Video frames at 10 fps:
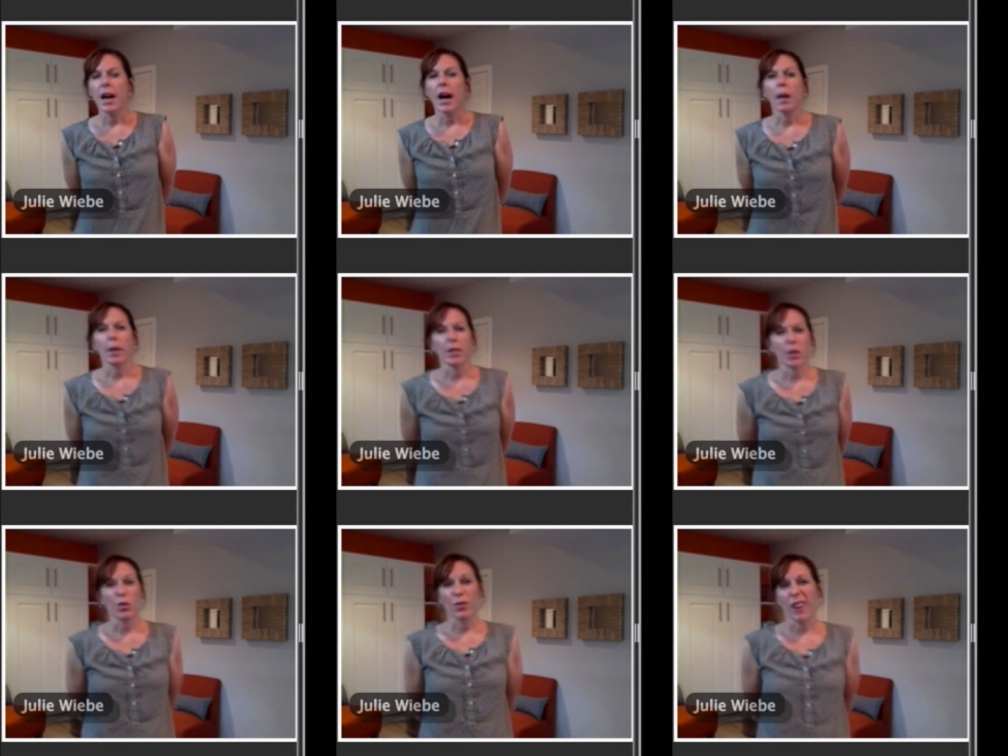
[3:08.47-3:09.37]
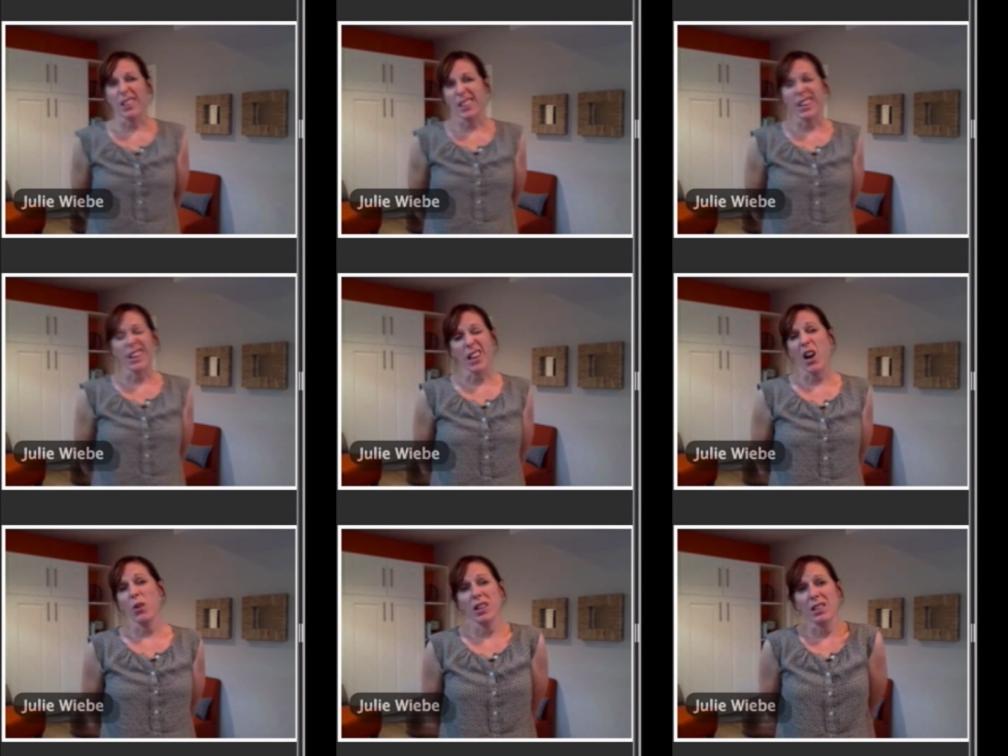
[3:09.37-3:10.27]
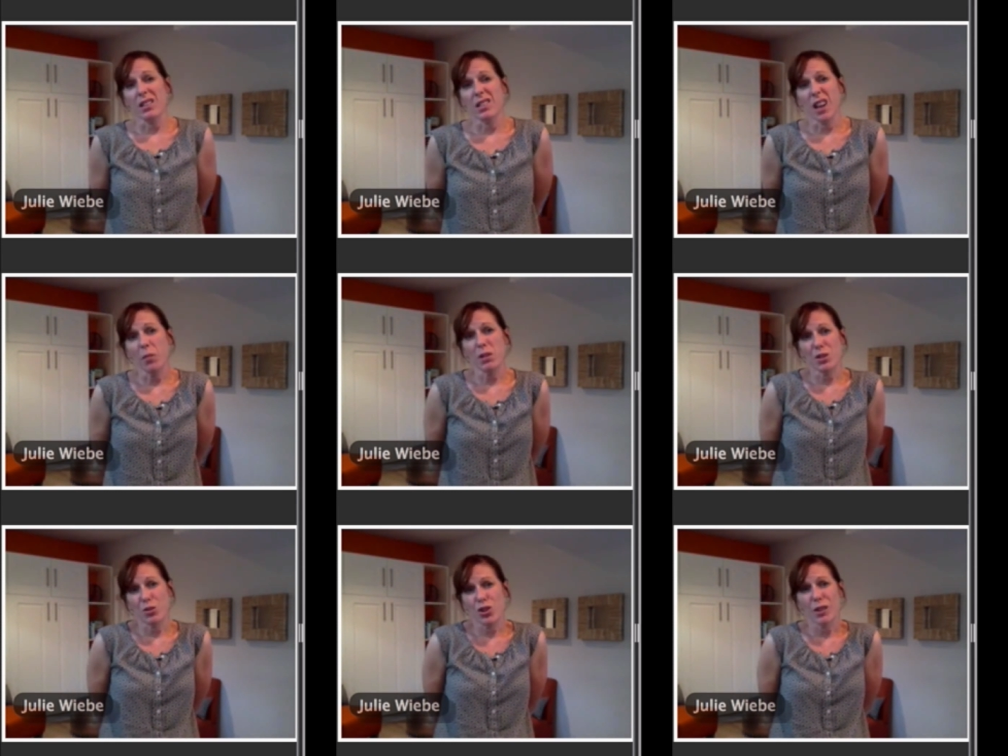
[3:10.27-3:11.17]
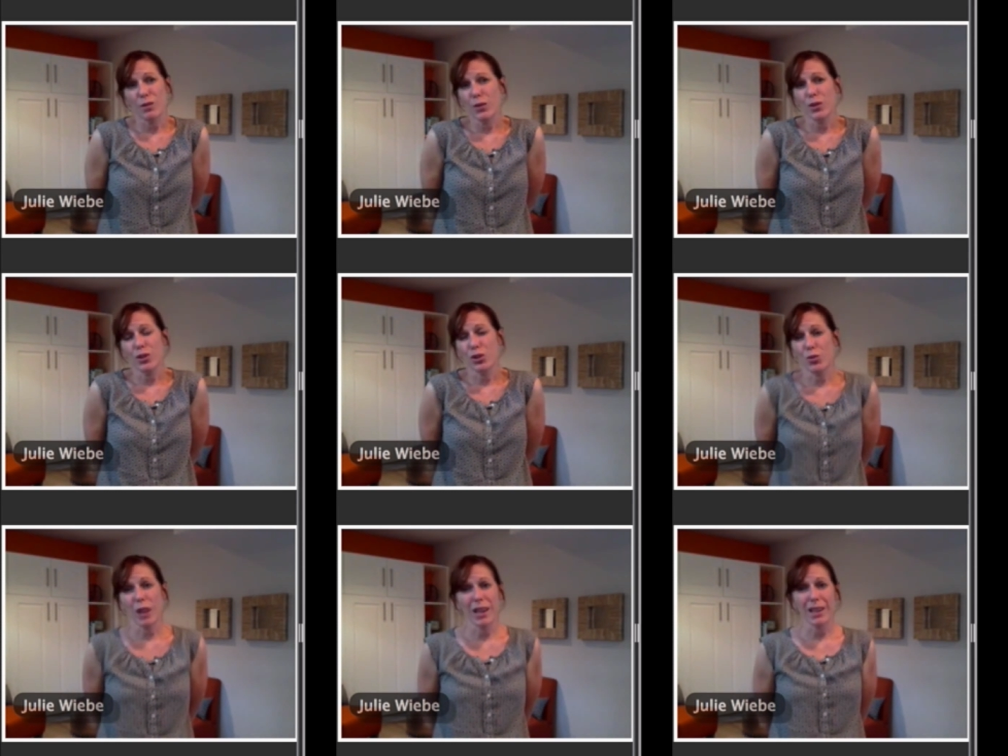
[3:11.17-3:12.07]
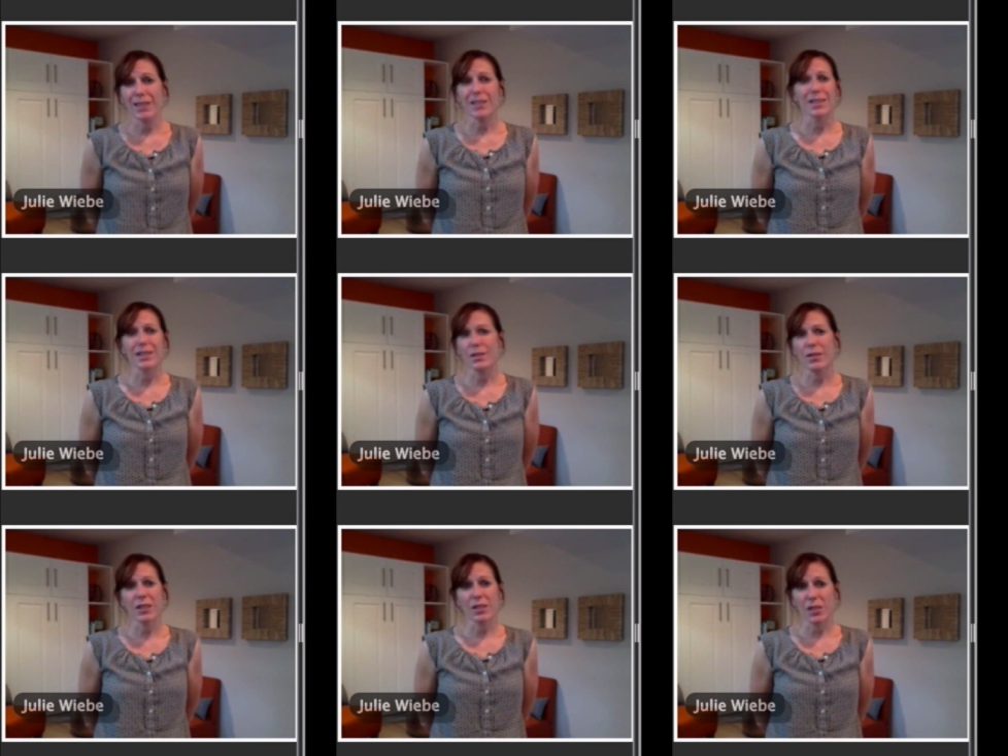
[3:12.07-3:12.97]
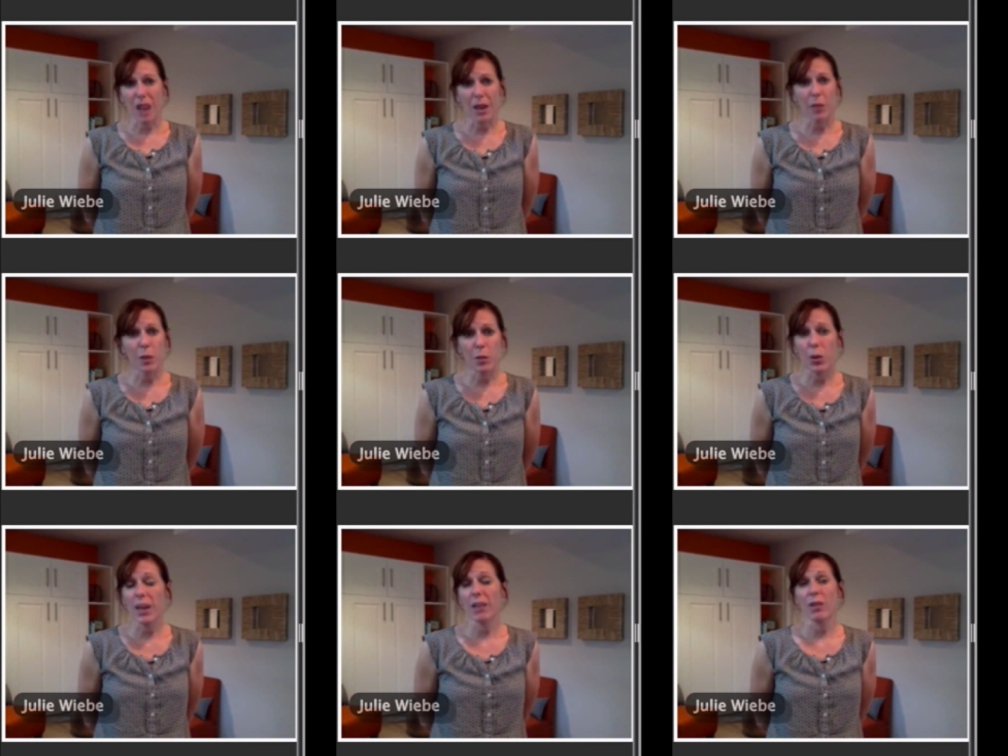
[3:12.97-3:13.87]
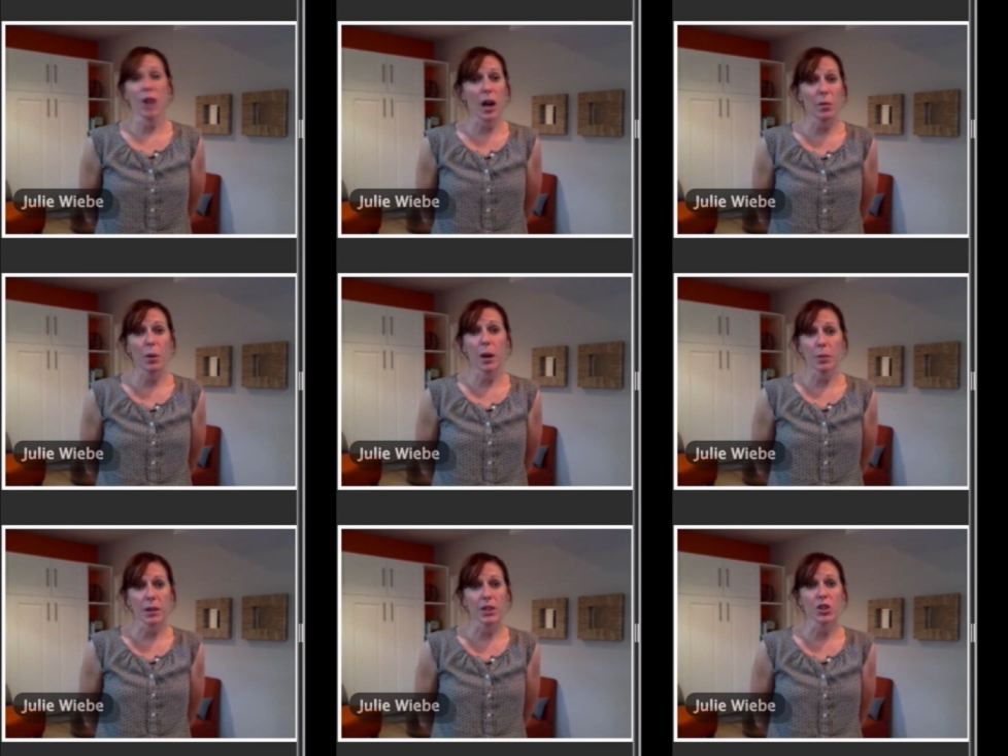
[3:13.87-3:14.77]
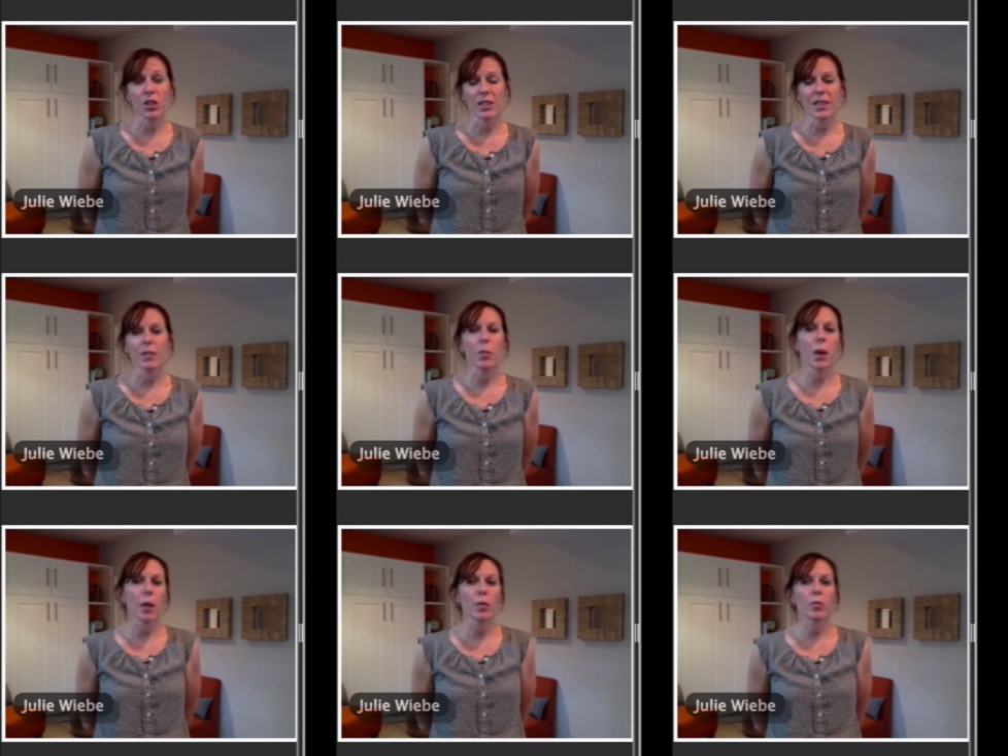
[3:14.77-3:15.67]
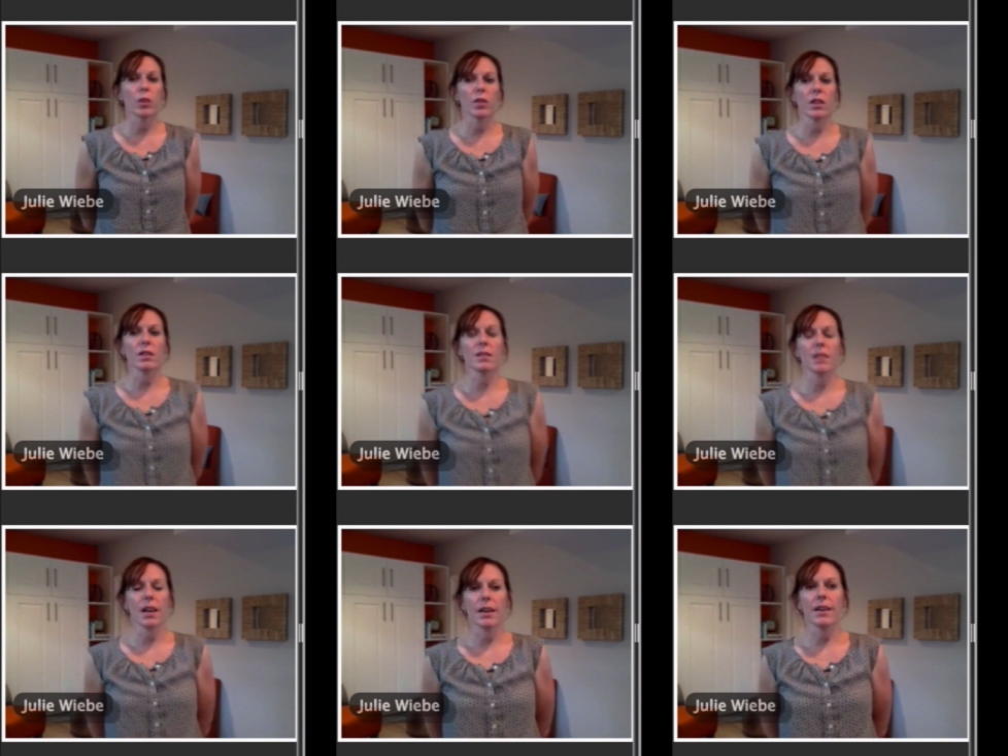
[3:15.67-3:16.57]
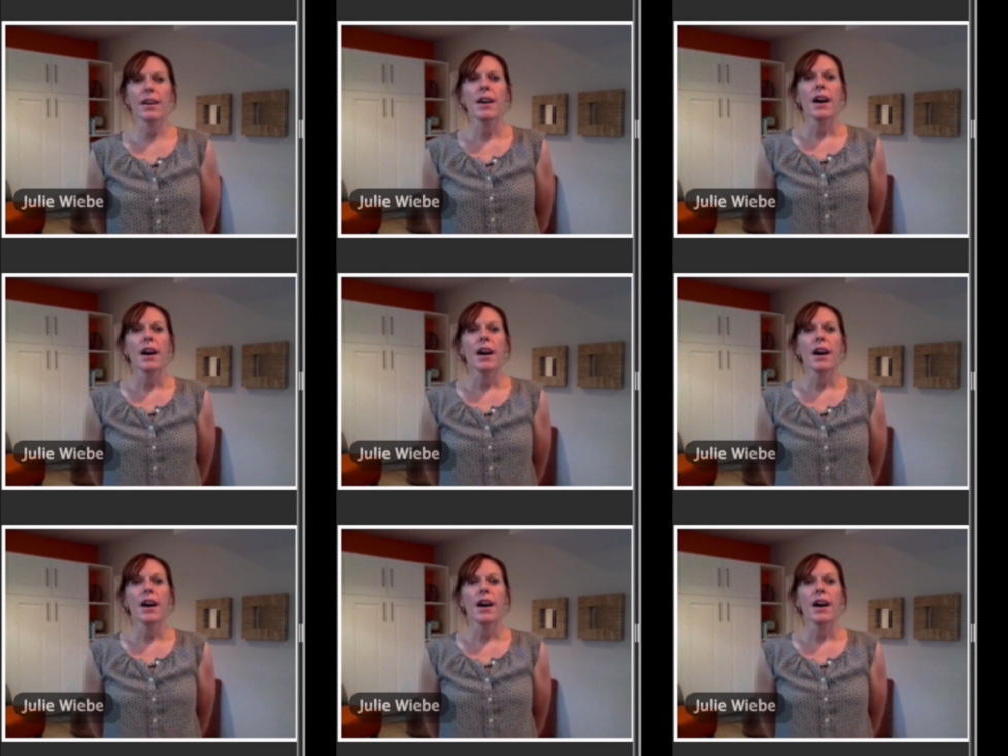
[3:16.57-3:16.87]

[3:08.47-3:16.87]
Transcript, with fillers: Um, I think we're finally allowing it to not be so shameful and just recognize that this affects a lot of people and a lot of populations. The problem with things like